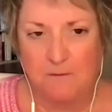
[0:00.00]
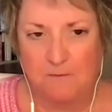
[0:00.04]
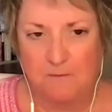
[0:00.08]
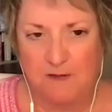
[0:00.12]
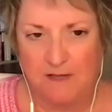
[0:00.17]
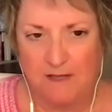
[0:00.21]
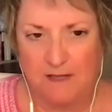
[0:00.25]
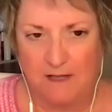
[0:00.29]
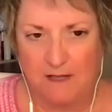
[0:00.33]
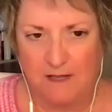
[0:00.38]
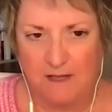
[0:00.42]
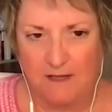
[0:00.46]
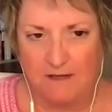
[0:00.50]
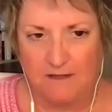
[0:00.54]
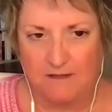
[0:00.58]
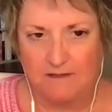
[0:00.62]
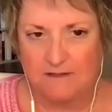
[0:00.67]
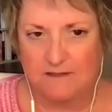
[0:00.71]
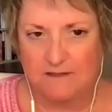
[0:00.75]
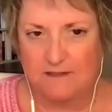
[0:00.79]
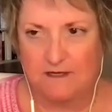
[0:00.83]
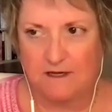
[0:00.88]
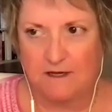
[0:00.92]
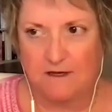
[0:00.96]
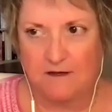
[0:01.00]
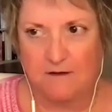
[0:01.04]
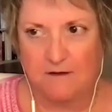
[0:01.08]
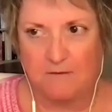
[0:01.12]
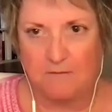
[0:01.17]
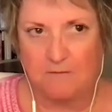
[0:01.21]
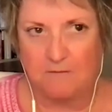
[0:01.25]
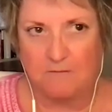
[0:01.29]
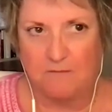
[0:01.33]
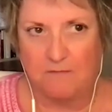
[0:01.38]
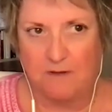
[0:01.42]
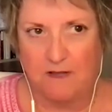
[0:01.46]
because
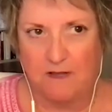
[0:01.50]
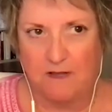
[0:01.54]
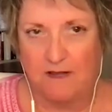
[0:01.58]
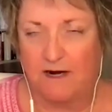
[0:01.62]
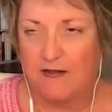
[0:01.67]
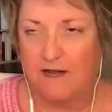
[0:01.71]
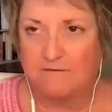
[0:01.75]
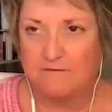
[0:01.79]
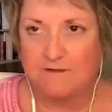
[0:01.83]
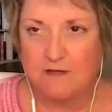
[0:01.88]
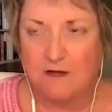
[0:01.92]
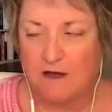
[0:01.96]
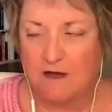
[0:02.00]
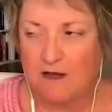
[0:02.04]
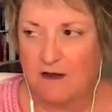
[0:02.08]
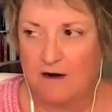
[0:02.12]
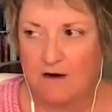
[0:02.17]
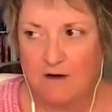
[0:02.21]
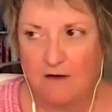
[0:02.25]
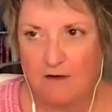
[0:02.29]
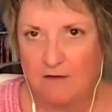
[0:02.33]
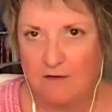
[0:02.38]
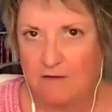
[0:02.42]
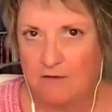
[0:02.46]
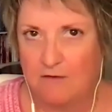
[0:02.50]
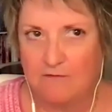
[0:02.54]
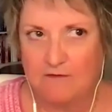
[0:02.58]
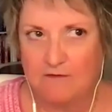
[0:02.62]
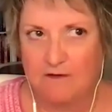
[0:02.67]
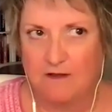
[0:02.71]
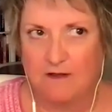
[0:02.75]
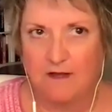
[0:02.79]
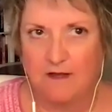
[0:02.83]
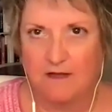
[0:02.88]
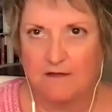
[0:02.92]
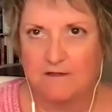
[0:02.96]
and I've taught all over
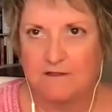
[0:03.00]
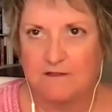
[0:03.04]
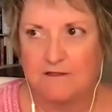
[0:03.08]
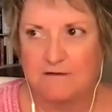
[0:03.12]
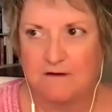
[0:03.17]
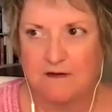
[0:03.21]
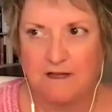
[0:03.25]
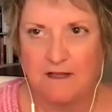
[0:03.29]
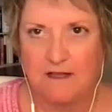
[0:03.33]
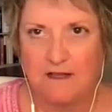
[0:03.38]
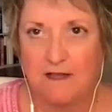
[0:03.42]
the country.